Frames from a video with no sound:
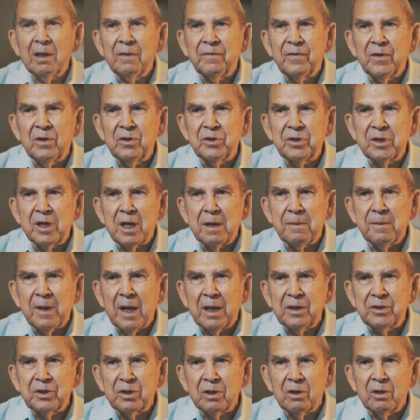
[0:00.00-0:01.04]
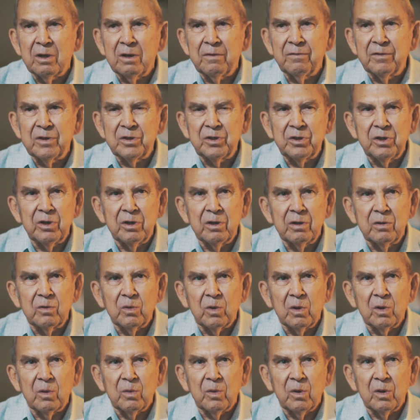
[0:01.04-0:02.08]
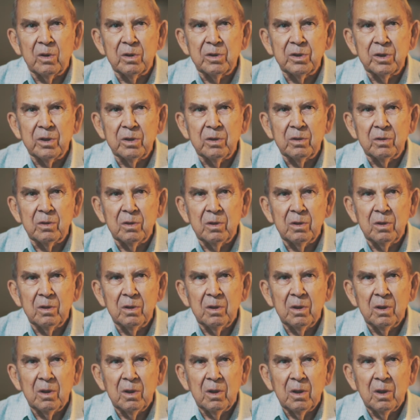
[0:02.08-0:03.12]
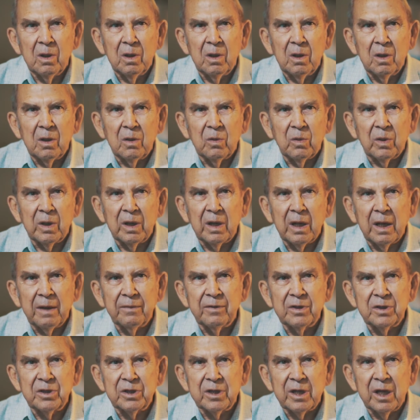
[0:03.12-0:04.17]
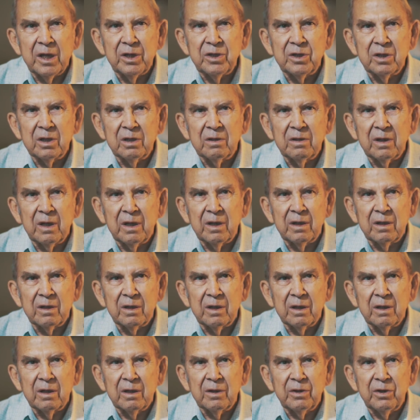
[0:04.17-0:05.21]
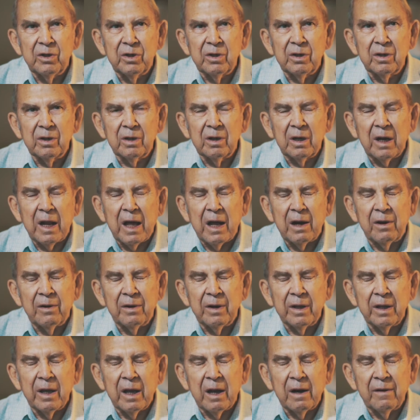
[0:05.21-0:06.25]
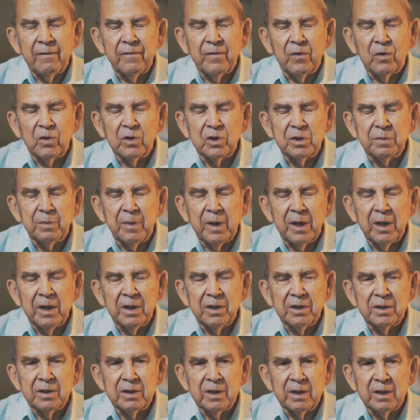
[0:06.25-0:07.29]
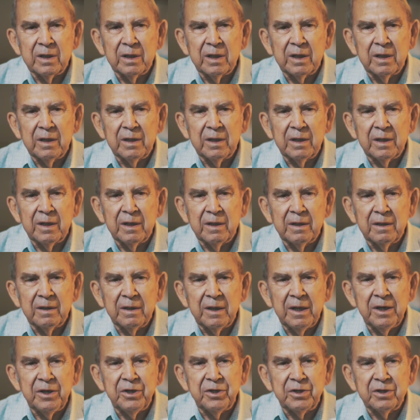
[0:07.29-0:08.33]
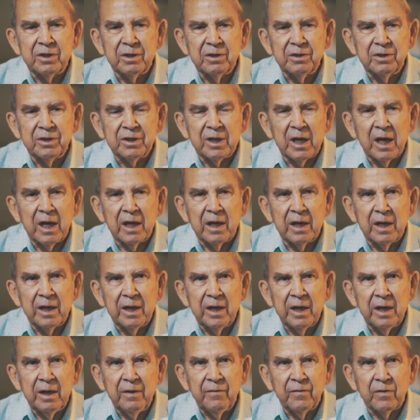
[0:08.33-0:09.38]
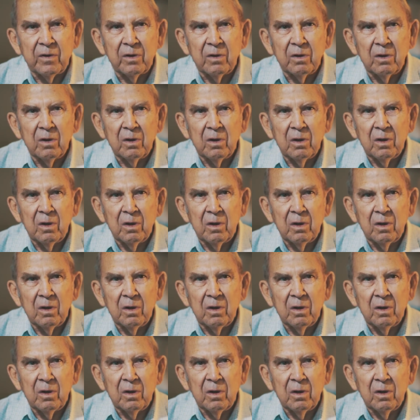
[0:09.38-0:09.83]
the first time I saw it was during World War II, when I was stationed at Lowry Air Force Base in eastern side of Denver.